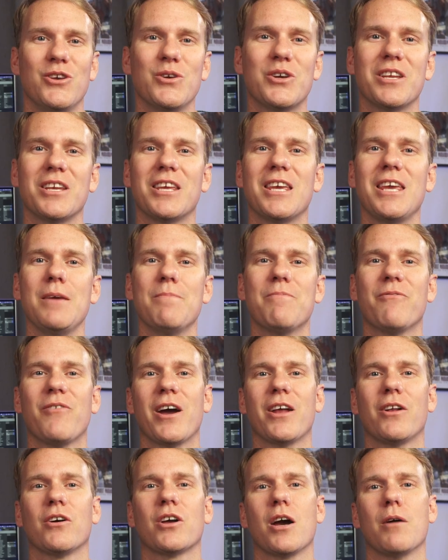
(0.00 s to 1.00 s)
You can keep
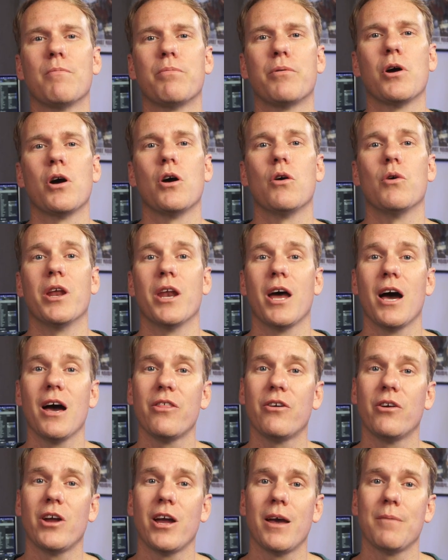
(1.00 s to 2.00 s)
Final Cut Pro and
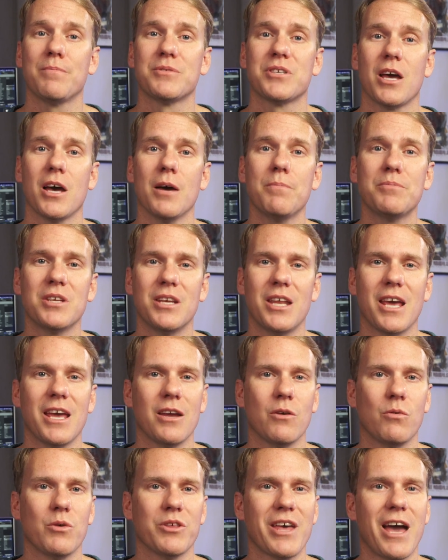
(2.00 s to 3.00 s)
other apps up to
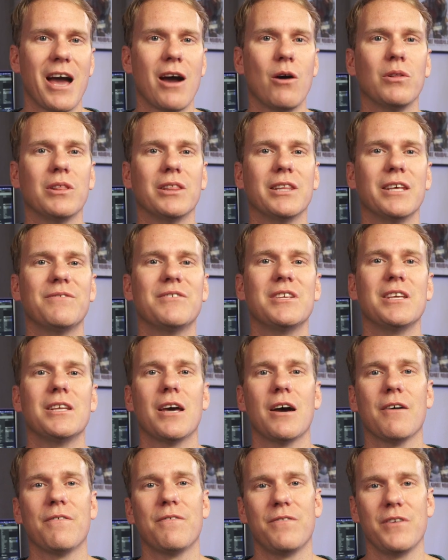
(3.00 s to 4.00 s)
date without
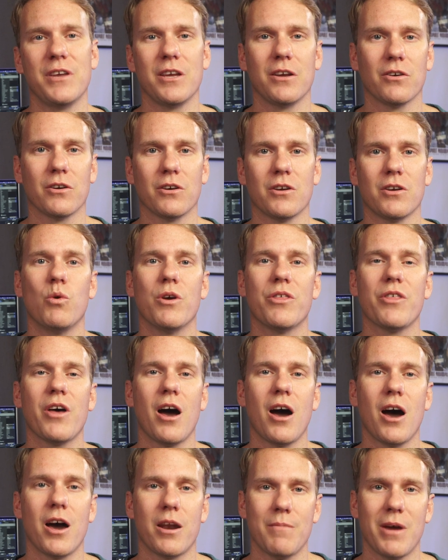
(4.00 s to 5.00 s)
lifting a finger with
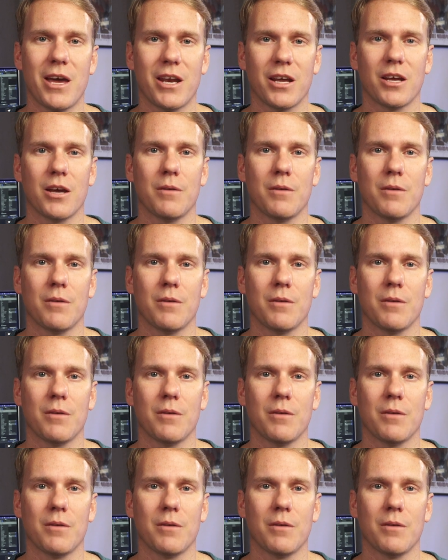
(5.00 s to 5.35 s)
automatic